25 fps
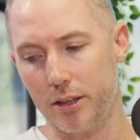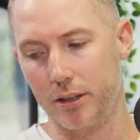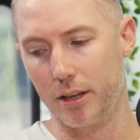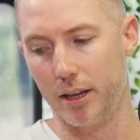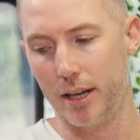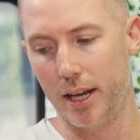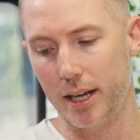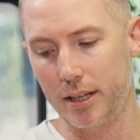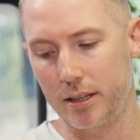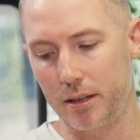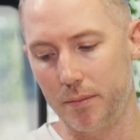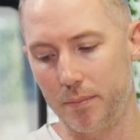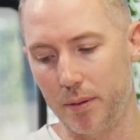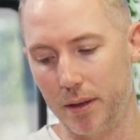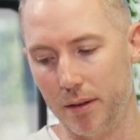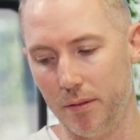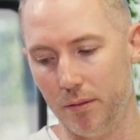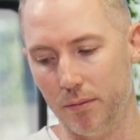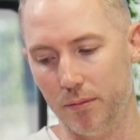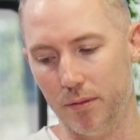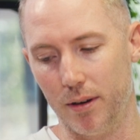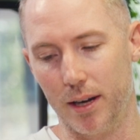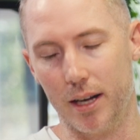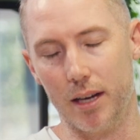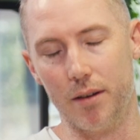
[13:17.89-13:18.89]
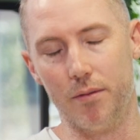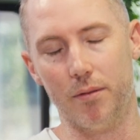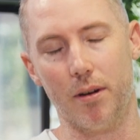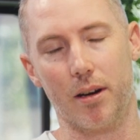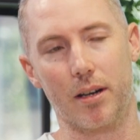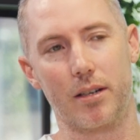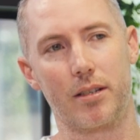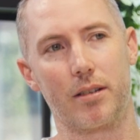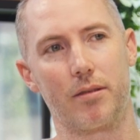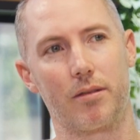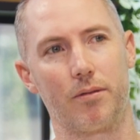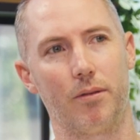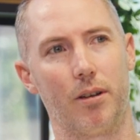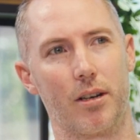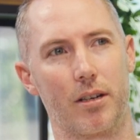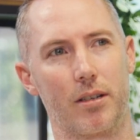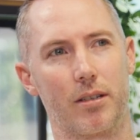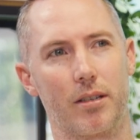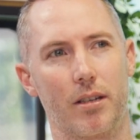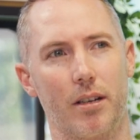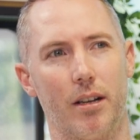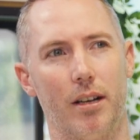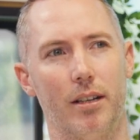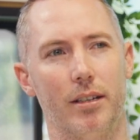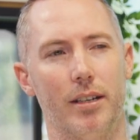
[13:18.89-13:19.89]
So it had to be really rock
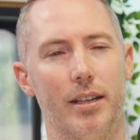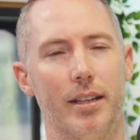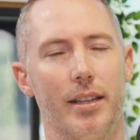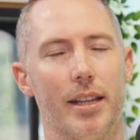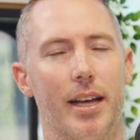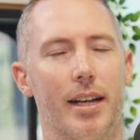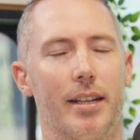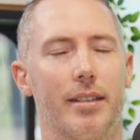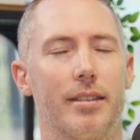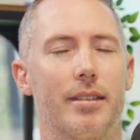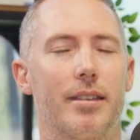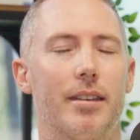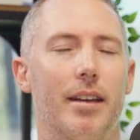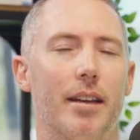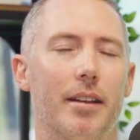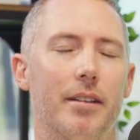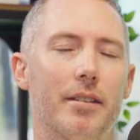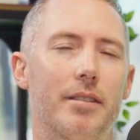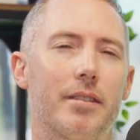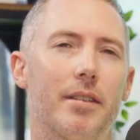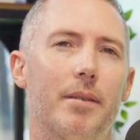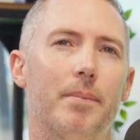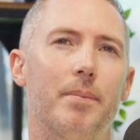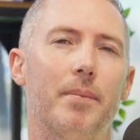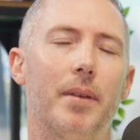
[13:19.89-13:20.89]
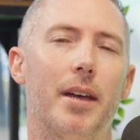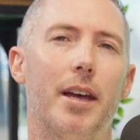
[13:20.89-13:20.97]
solid in that sense.